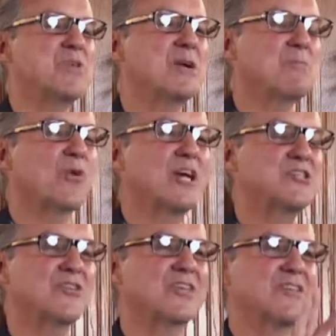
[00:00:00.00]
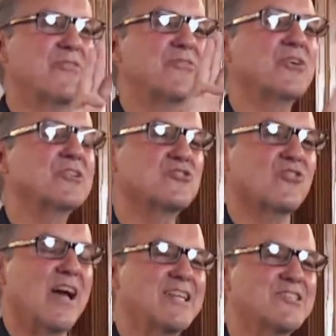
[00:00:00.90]
pressure is a third
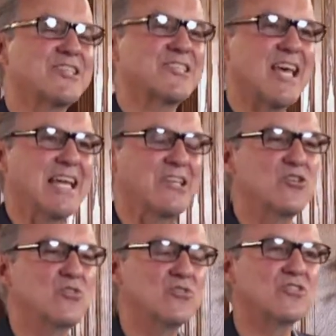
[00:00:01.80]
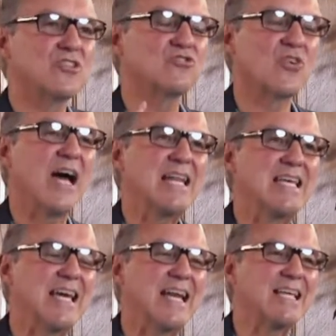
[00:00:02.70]
strategy Satan uses to try to
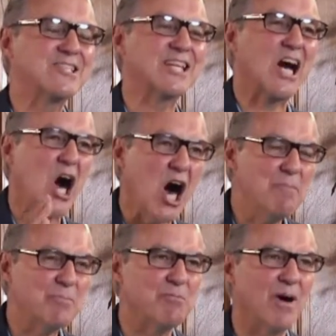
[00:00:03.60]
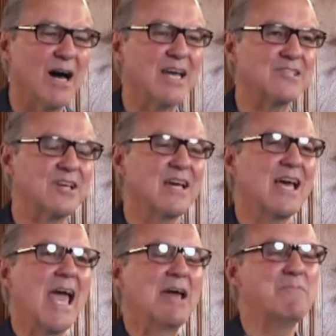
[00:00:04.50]
get us to compromise
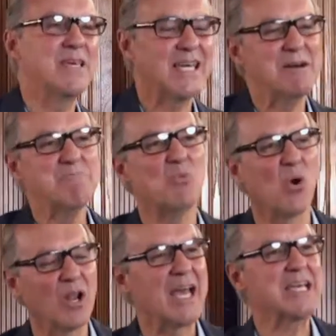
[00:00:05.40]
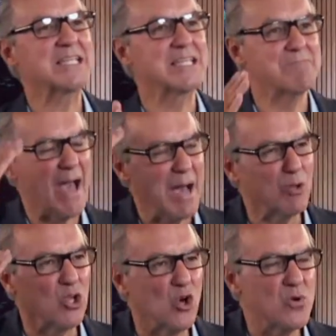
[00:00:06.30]
and become more like
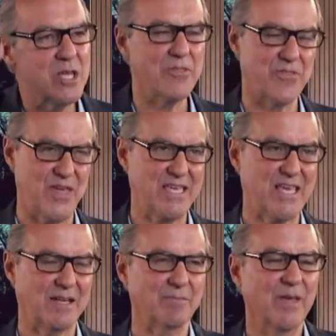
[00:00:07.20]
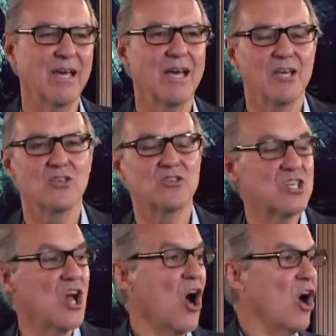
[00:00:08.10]
Babylonian thinking. You
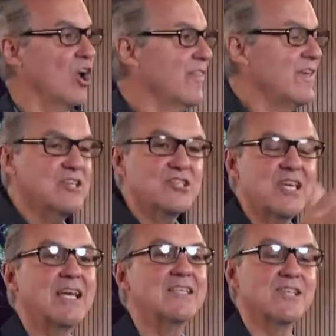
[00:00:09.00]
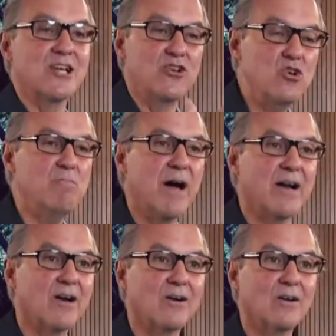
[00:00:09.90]
see, all of these kids that knew
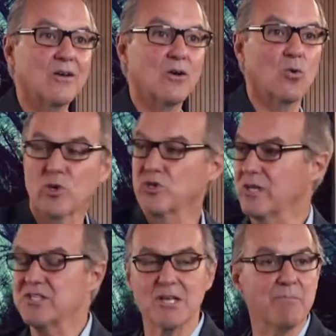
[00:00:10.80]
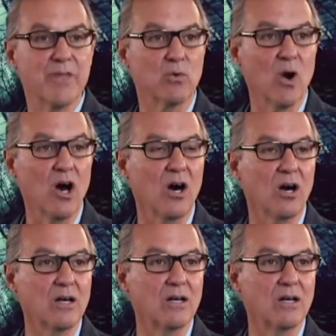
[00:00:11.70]
better were doing something wrong,